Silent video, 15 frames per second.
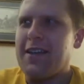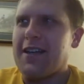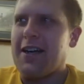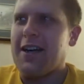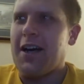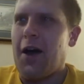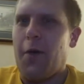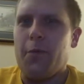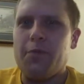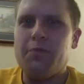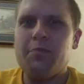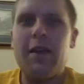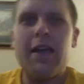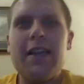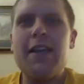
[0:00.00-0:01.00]
Um,
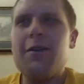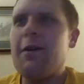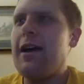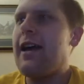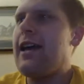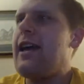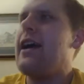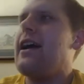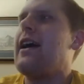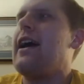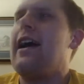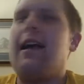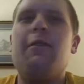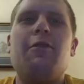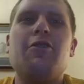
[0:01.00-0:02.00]
but anyway,
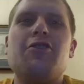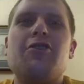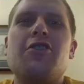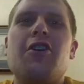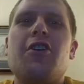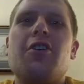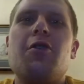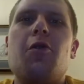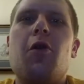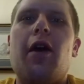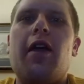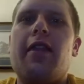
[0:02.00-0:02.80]
I will show you